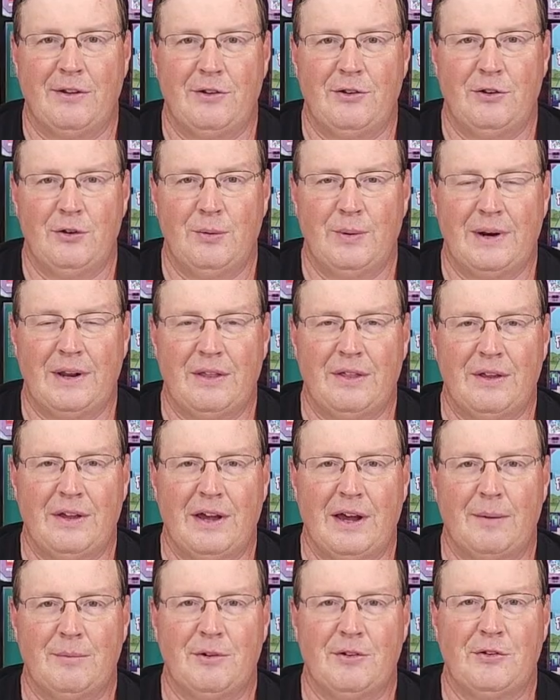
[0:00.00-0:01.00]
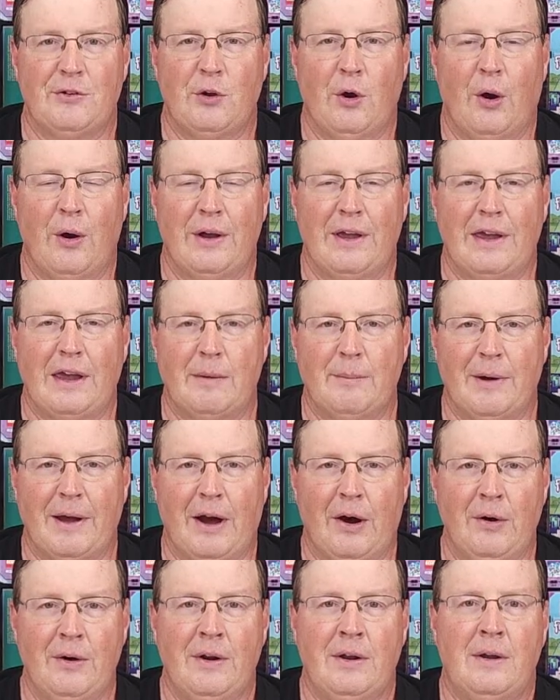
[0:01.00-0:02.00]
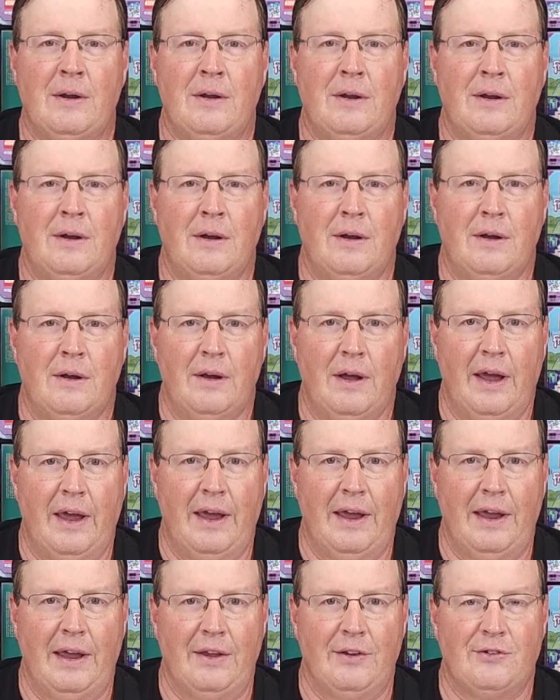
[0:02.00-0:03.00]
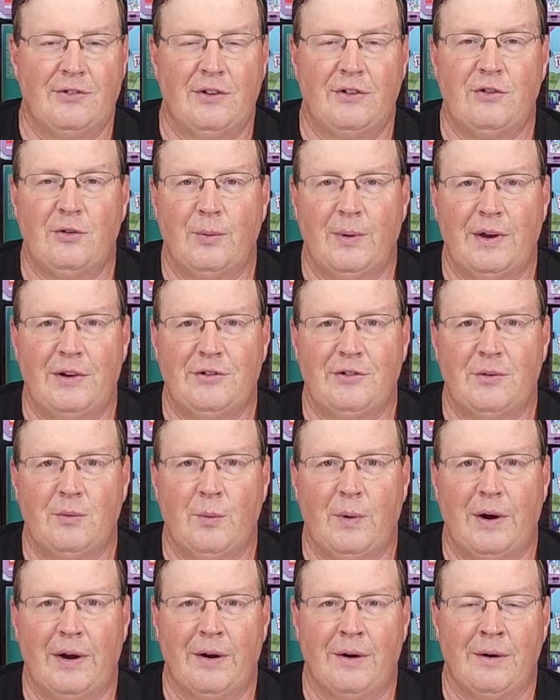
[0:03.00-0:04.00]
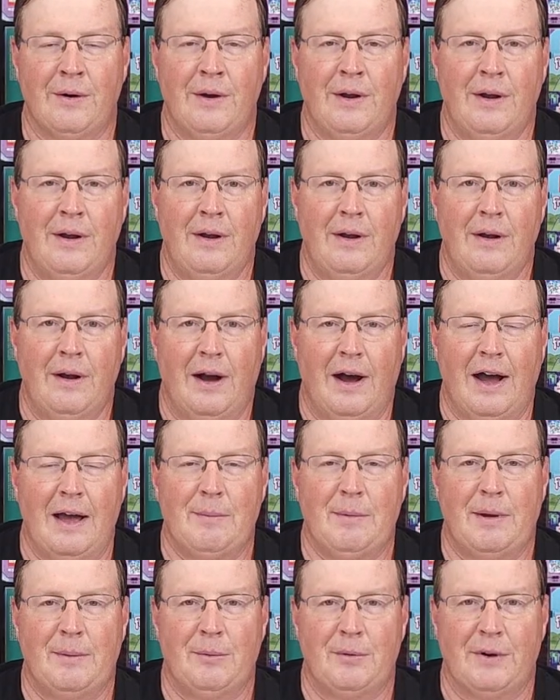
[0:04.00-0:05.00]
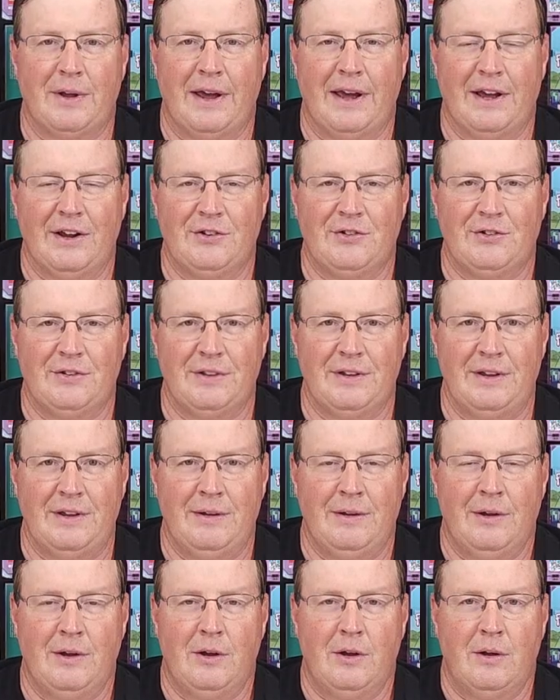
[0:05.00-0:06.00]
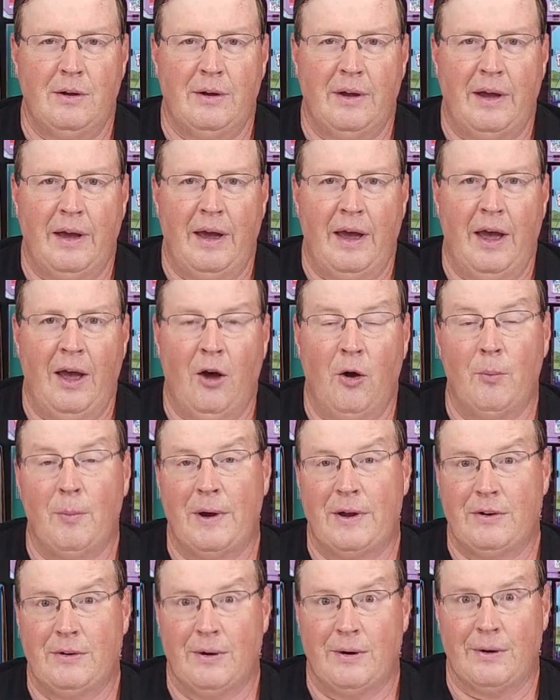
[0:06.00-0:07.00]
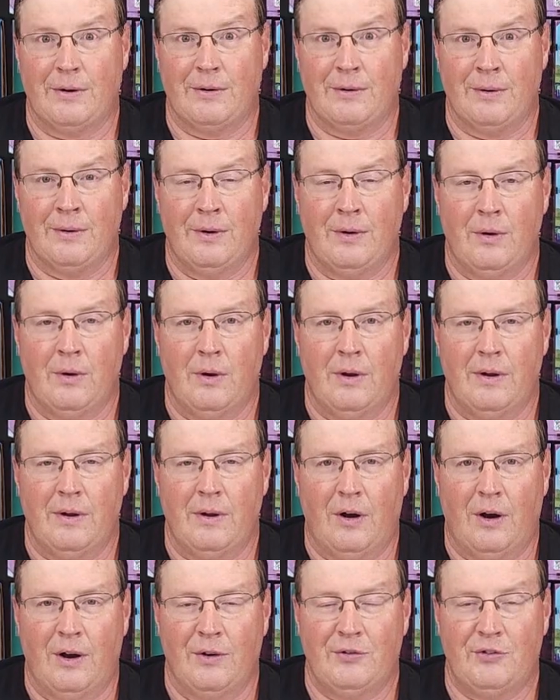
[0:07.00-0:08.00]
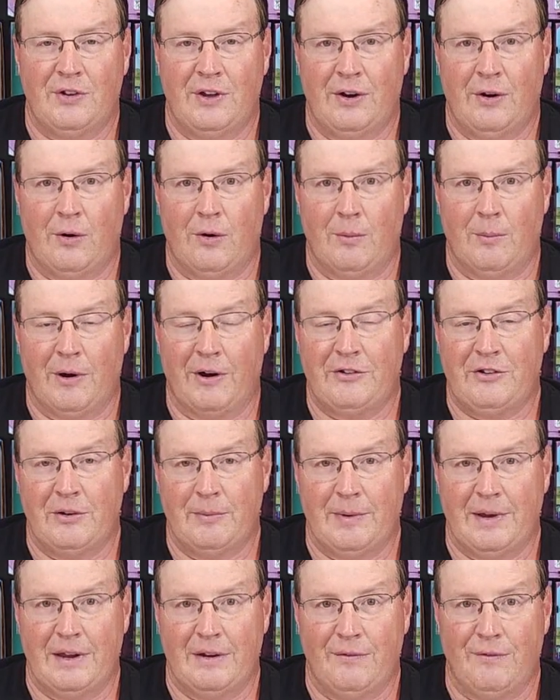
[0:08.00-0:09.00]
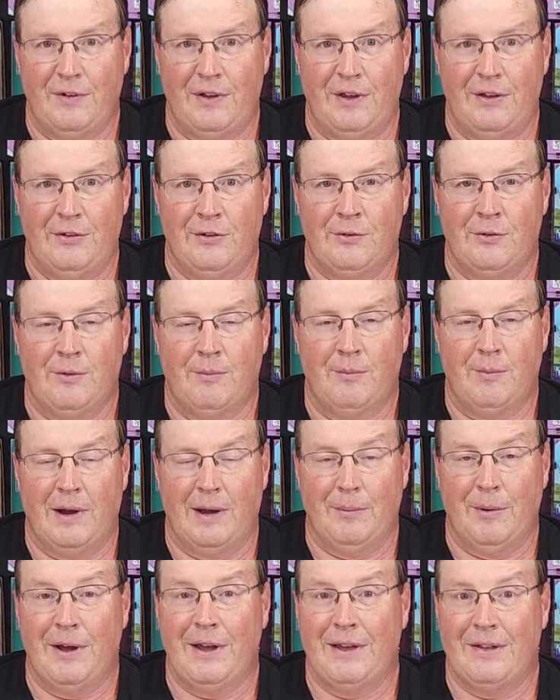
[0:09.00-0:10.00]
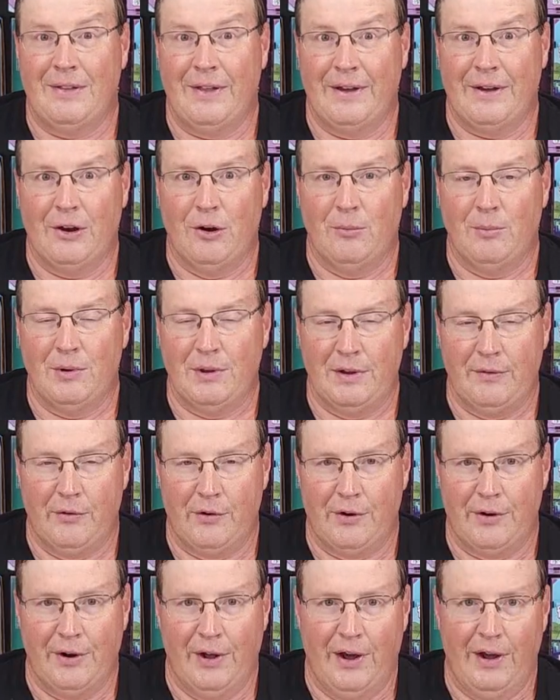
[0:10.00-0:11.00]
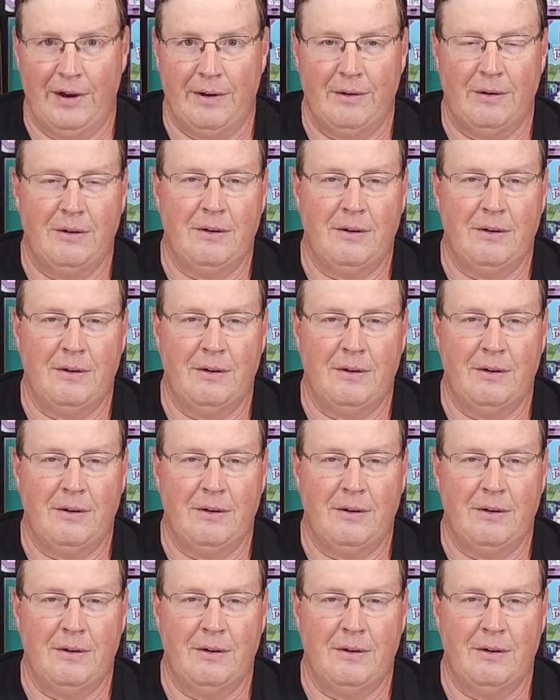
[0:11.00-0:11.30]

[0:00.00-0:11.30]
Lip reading: to do anything, I'm just talking about a situation where I'm able to actually help my daughter offset her marching band fees by buying LEGO, believe it or not.